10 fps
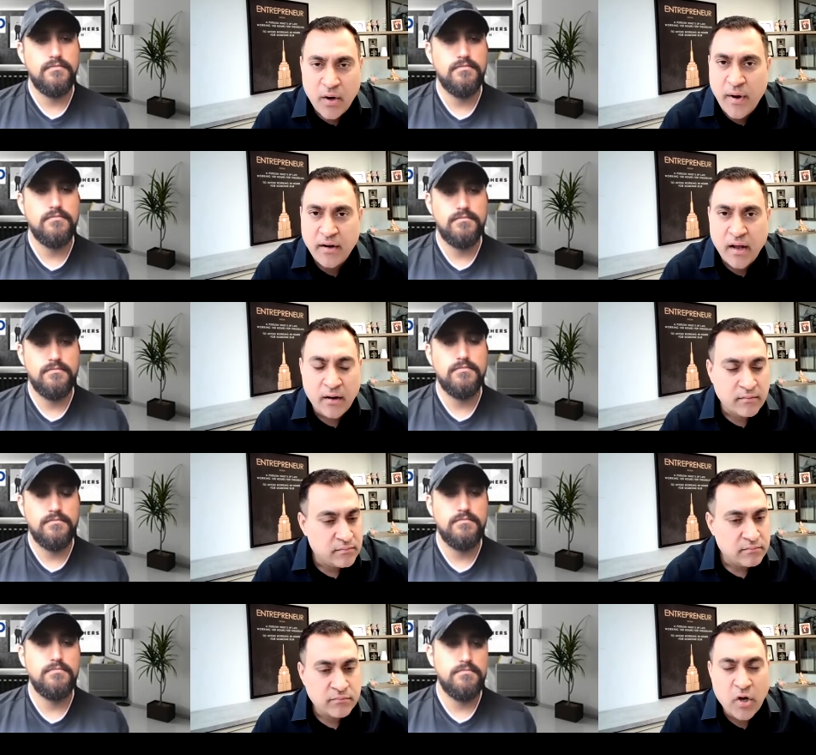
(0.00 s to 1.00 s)
Speaker 1: to wait it out.
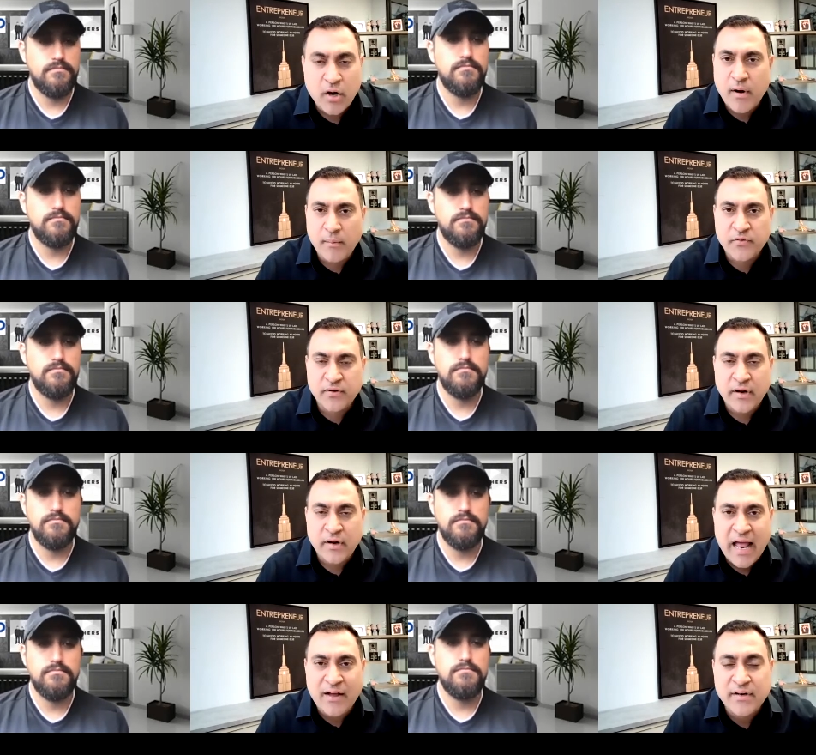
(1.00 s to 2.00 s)
Not a problem, sir.
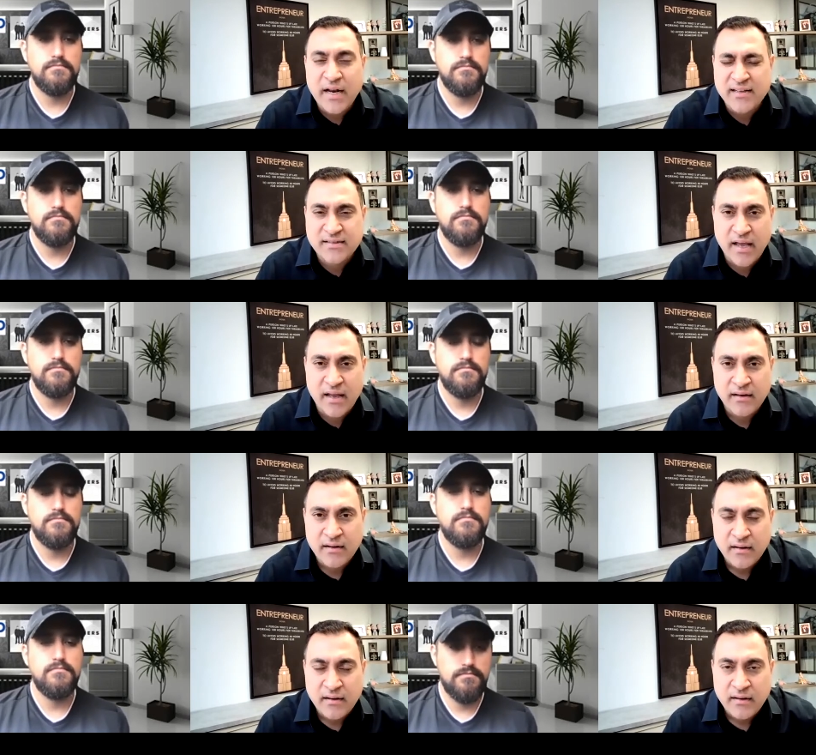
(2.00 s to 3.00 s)
Have a nice day.
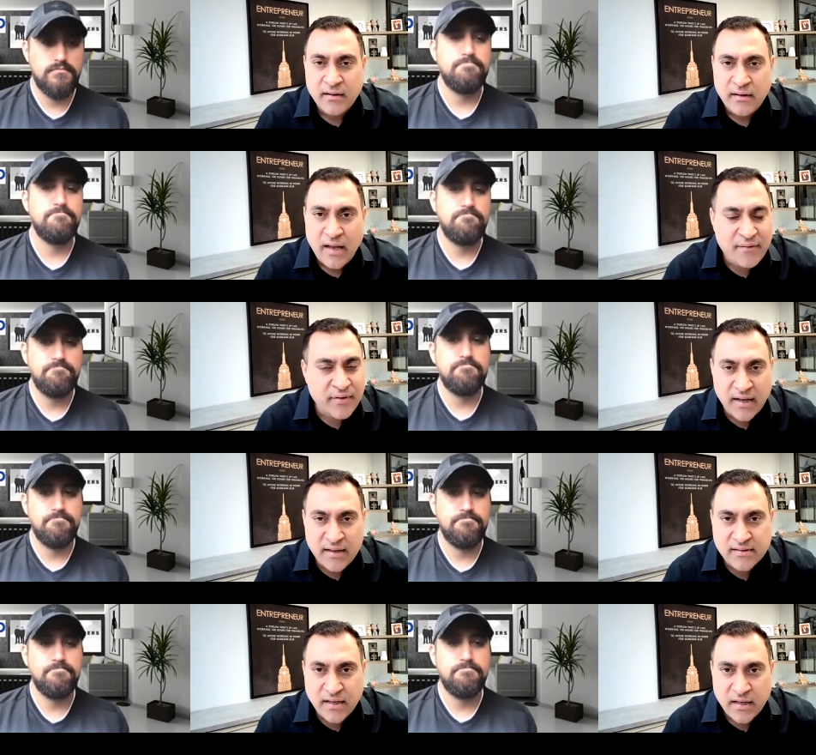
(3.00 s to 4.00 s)
Have a
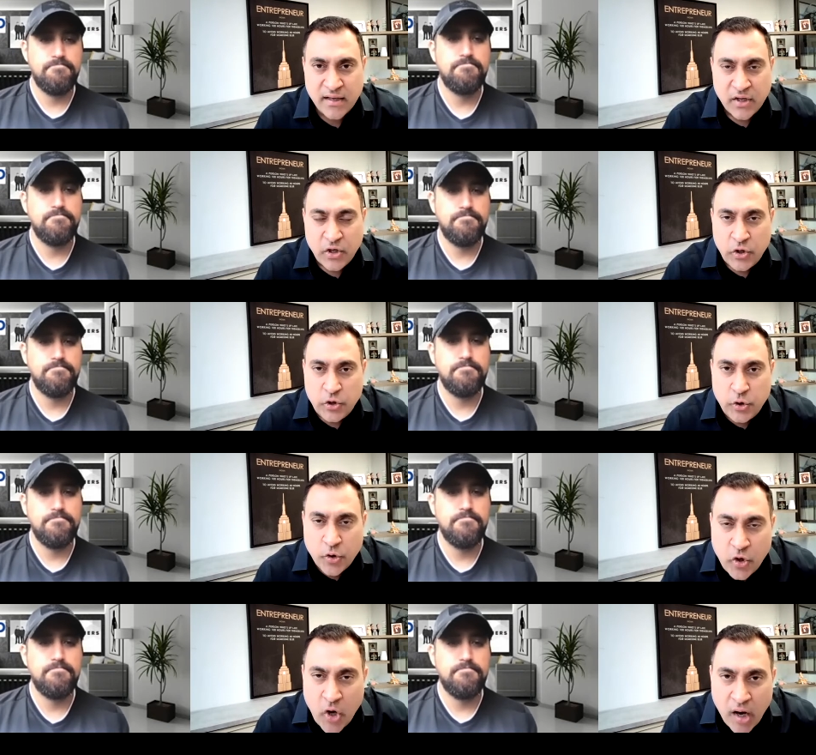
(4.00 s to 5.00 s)
nice day.
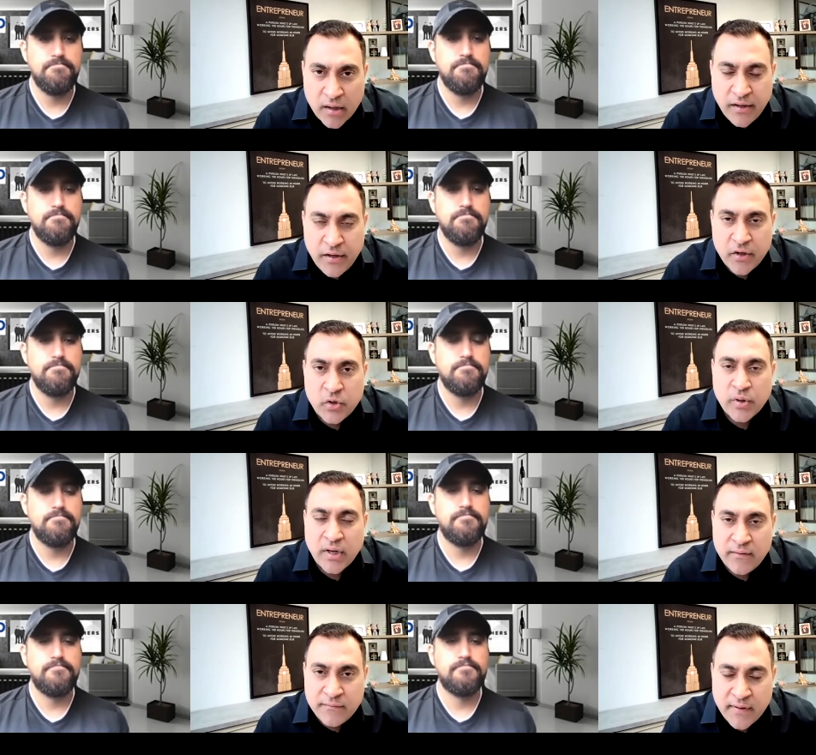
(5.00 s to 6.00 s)
You're not here to
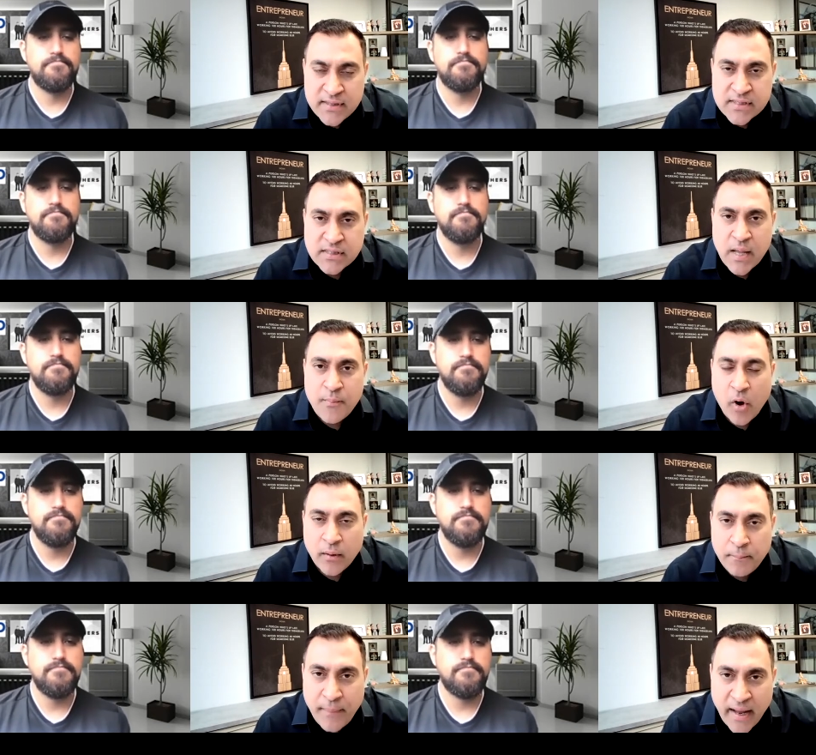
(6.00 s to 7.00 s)
convince them
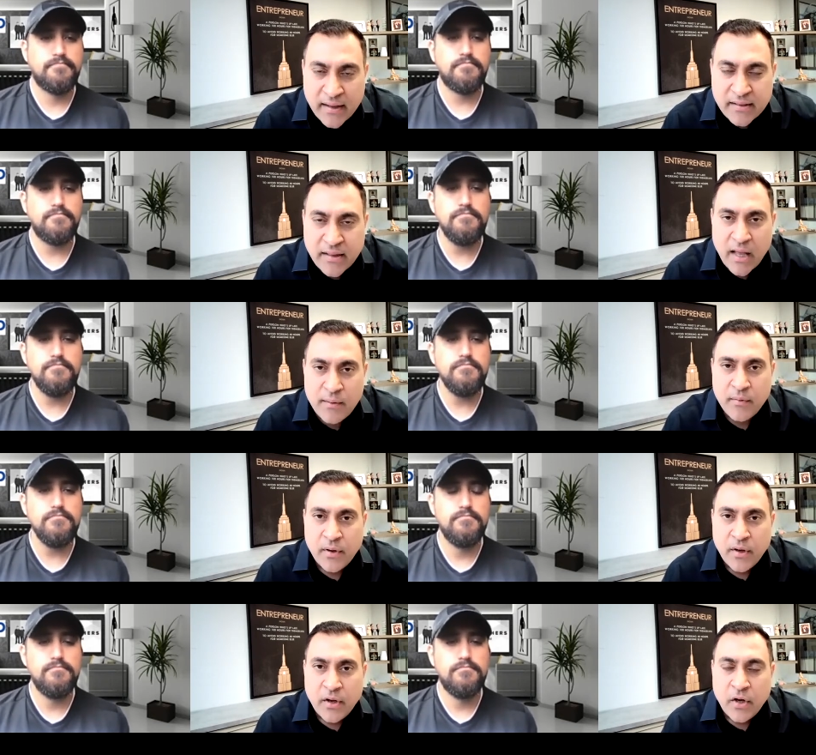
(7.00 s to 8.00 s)
or beg them
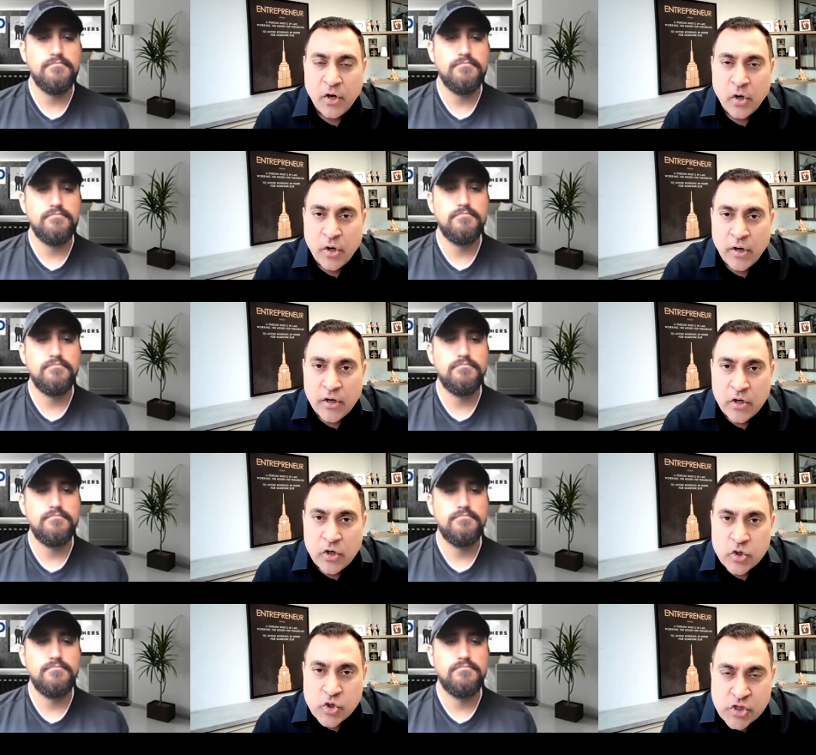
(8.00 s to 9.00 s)

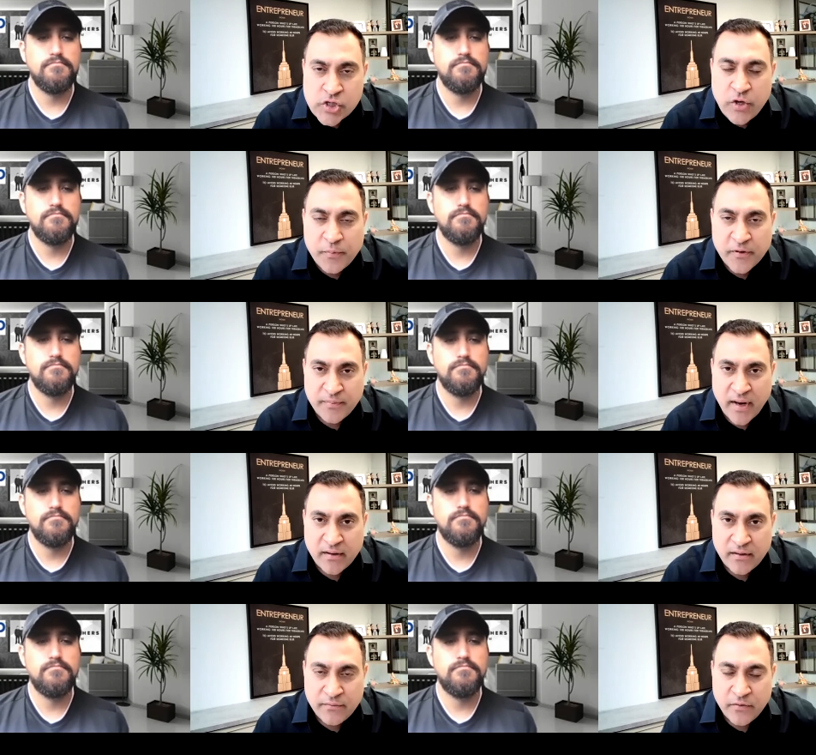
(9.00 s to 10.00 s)
to see your
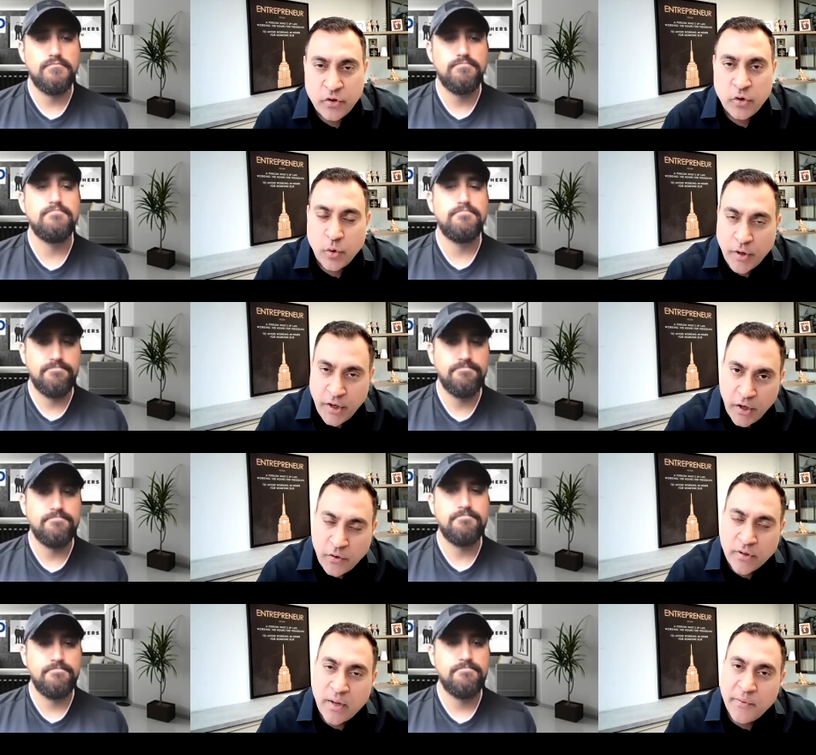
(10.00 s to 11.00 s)
perspective. You're here
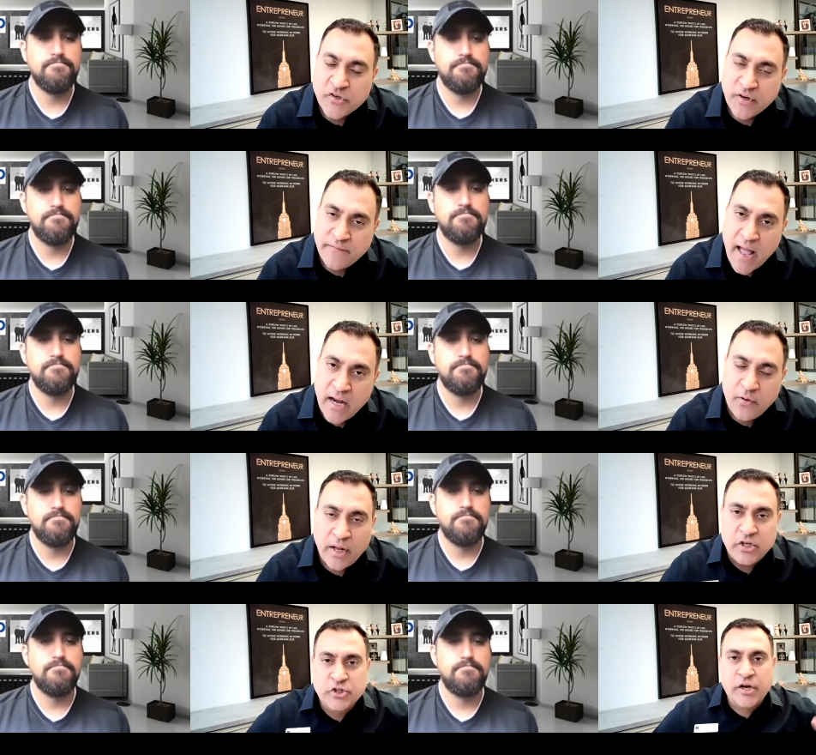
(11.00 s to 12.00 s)
to demonstrate value
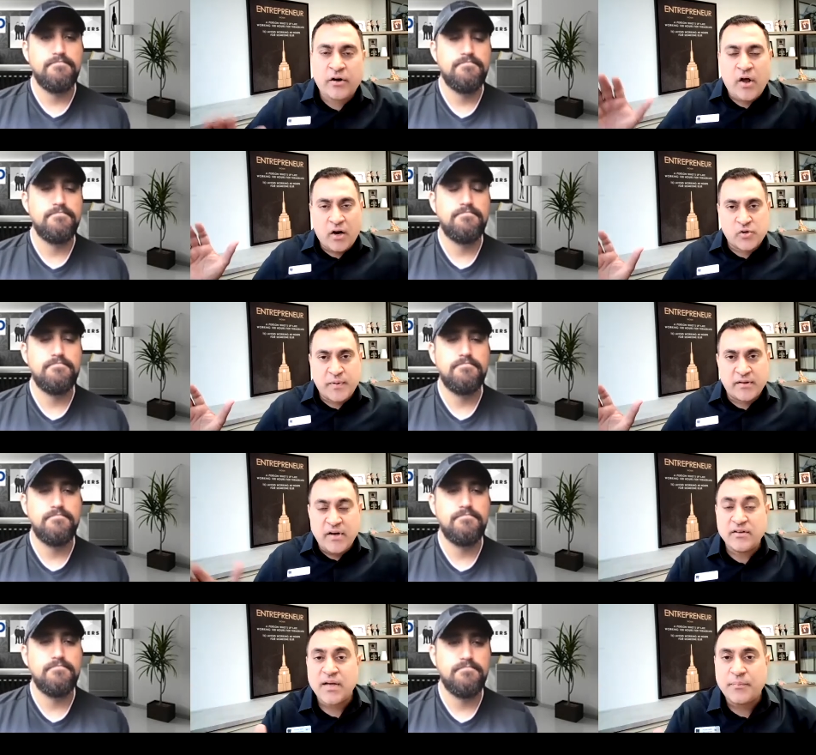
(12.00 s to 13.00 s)
and share a knowledge base.
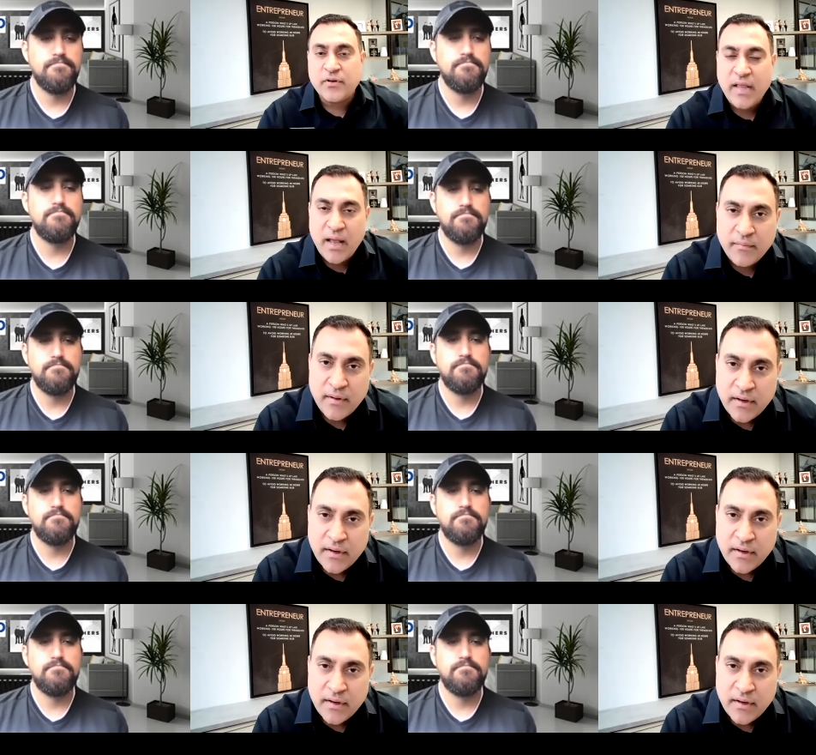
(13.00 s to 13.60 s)
Now it's up to them.